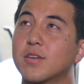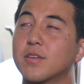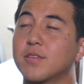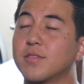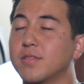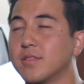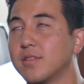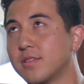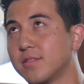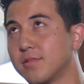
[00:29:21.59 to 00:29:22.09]
your
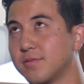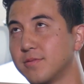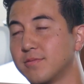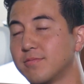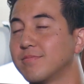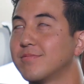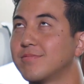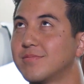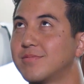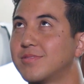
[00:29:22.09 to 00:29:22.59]

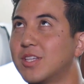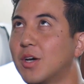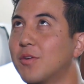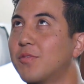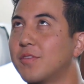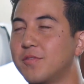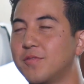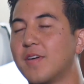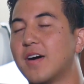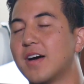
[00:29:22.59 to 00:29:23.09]

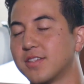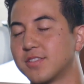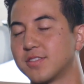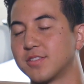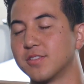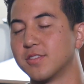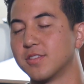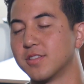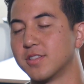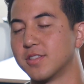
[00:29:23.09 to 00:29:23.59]

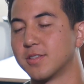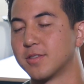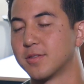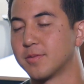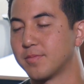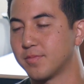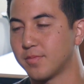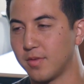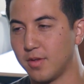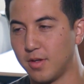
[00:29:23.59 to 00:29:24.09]
self-advice earlier.
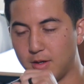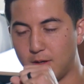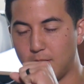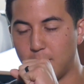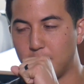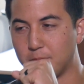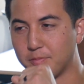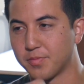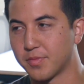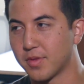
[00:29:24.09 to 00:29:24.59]

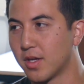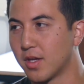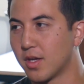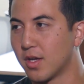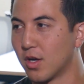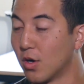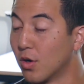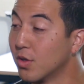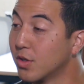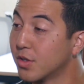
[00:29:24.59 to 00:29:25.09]

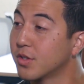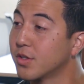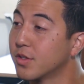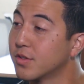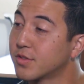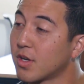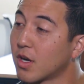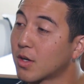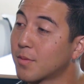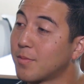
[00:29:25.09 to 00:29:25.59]
Earlier you
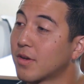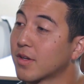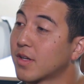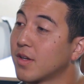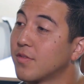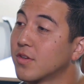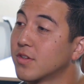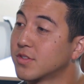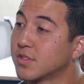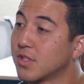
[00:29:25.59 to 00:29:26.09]
were talking about
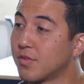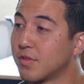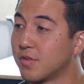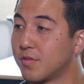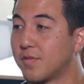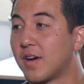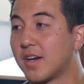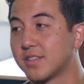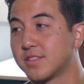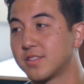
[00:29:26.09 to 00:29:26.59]
giving your
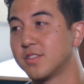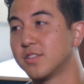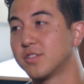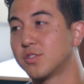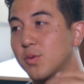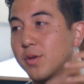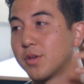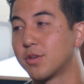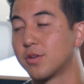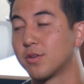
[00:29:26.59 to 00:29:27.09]
self-advice to your
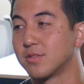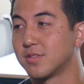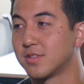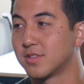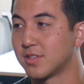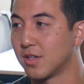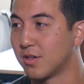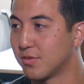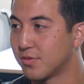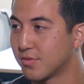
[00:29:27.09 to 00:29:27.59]
20-year-old
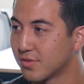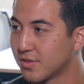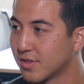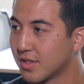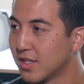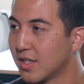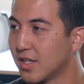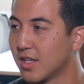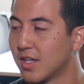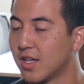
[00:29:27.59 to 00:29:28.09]
self.
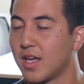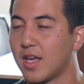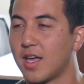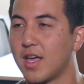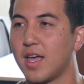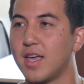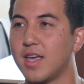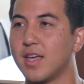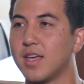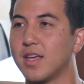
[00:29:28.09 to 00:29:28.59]
Mm-hmm.
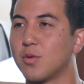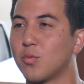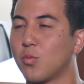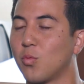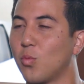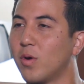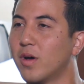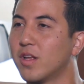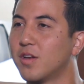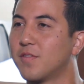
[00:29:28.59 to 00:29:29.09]
And
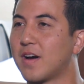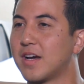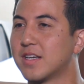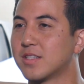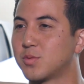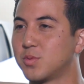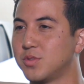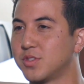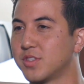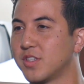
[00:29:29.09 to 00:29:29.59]
what
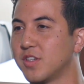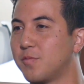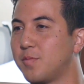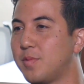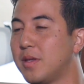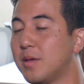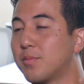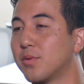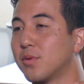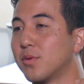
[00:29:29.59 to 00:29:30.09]
advice would you give
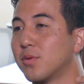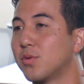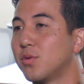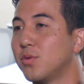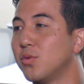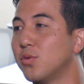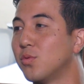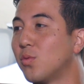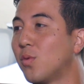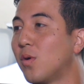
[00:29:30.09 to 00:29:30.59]
people
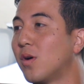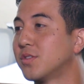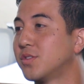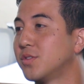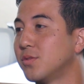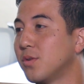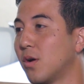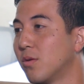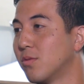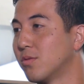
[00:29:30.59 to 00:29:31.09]
who want
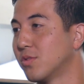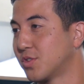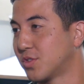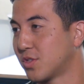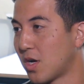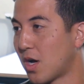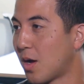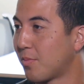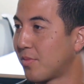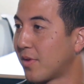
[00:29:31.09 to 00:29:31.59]
to own a
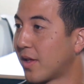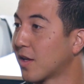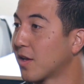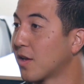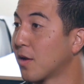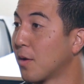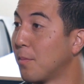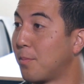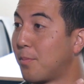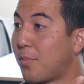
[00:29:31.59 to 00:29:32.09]
shop,
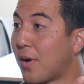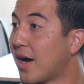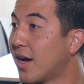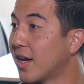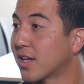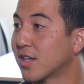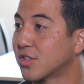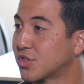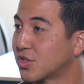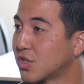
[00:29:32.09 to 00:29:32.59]
like
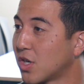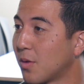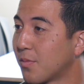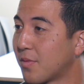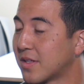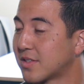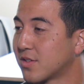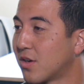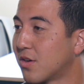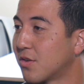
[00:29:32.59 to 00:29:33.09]
buying a shop
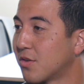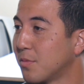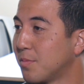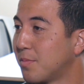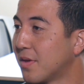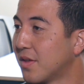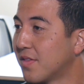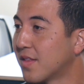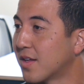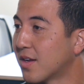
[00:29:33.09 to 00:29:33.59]
that's already
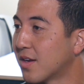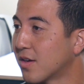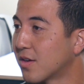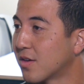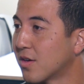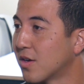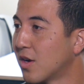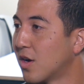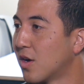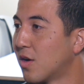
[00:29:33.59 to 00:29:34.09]
been
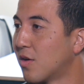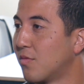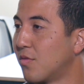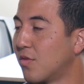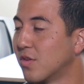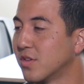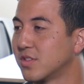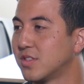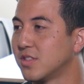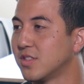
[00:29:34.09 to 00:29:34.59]
there
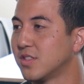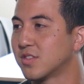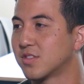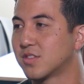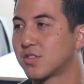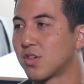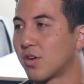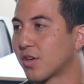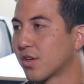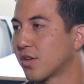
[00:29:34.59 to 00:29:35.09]
versus
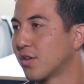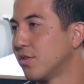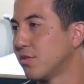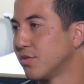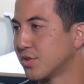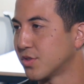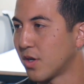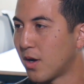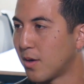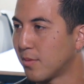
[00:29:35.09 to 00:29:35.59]
starting a new
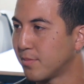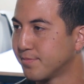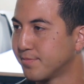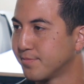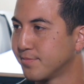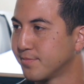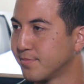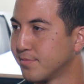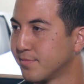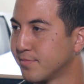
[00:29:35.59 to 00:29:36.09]

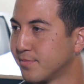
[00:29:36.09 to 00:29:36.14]
shop?